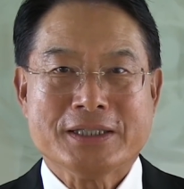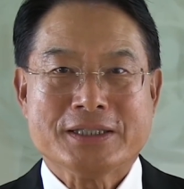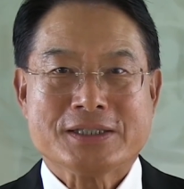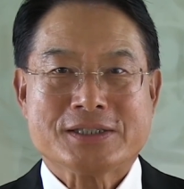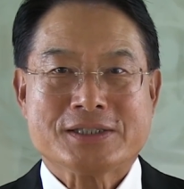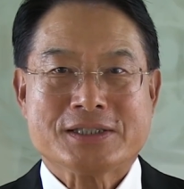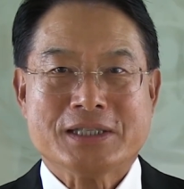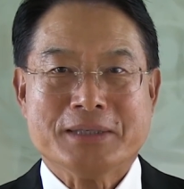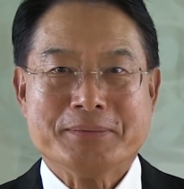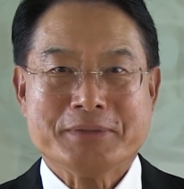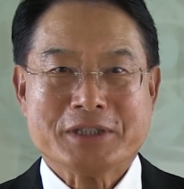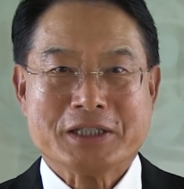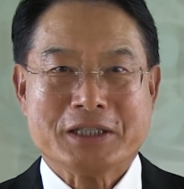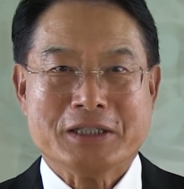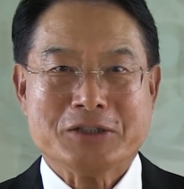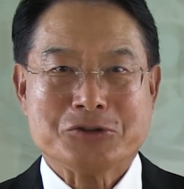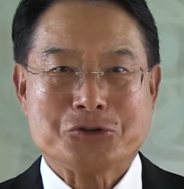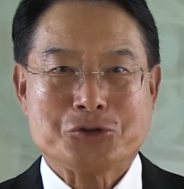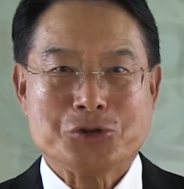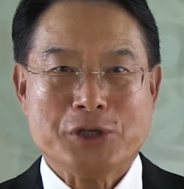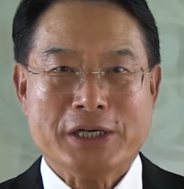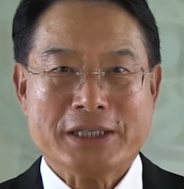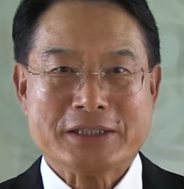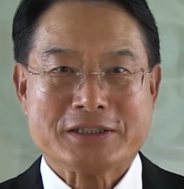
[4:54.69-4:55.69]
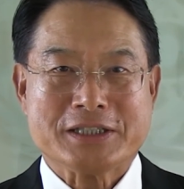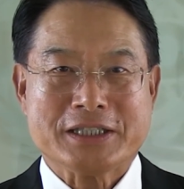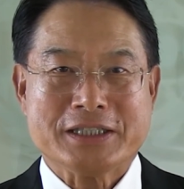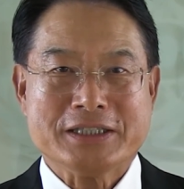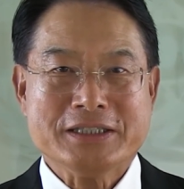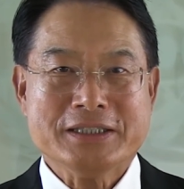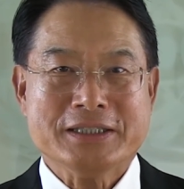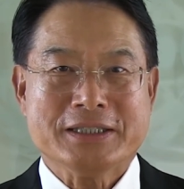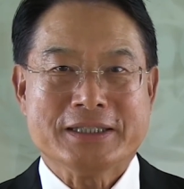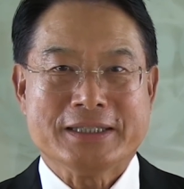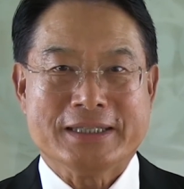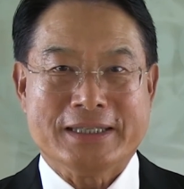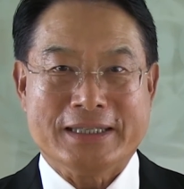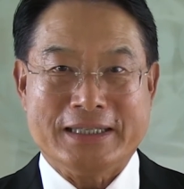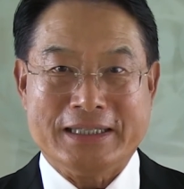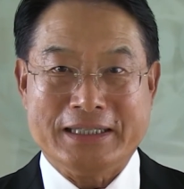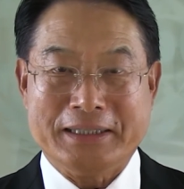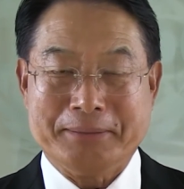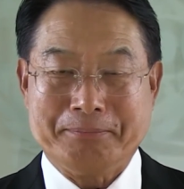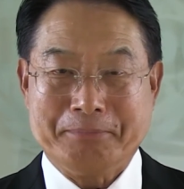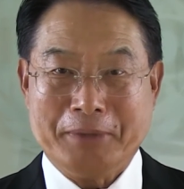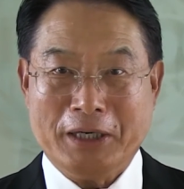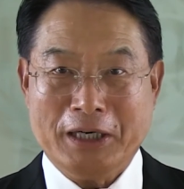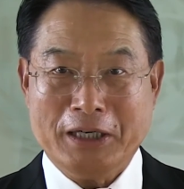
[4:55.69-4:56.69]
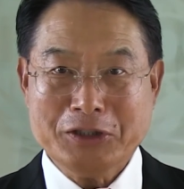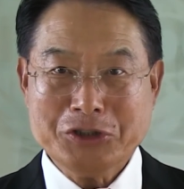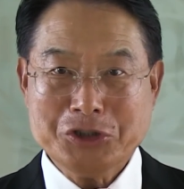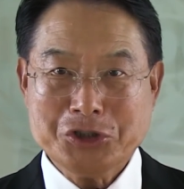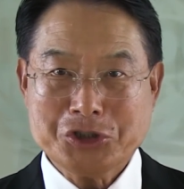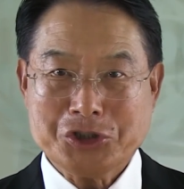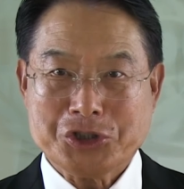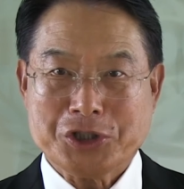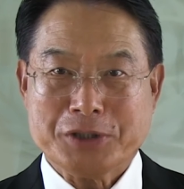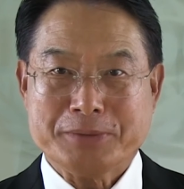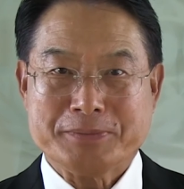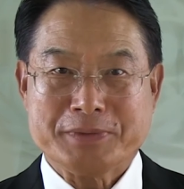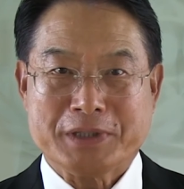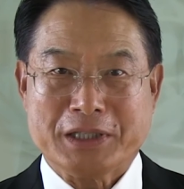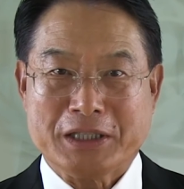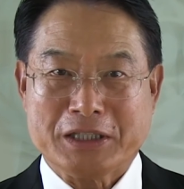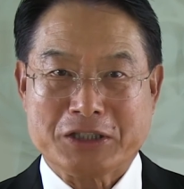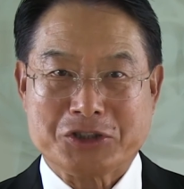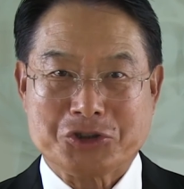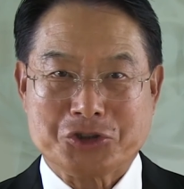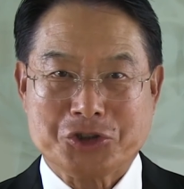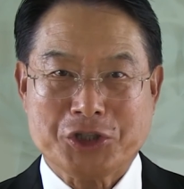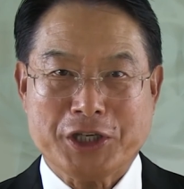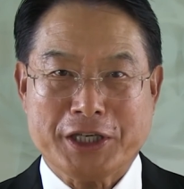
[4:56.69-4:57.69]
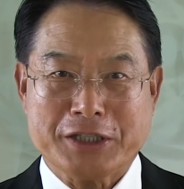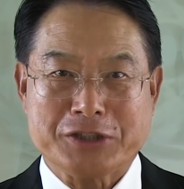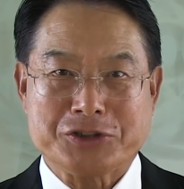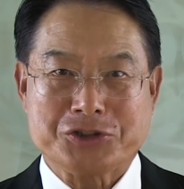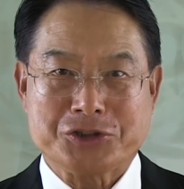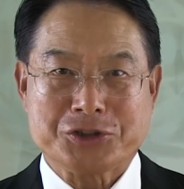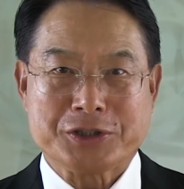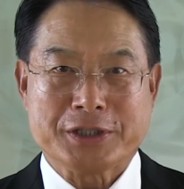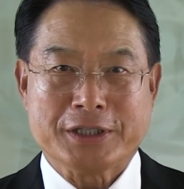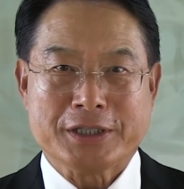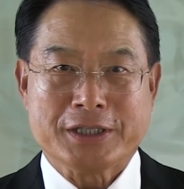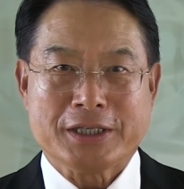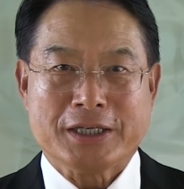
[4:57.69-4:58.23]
subcontracting, and the partnership exchange,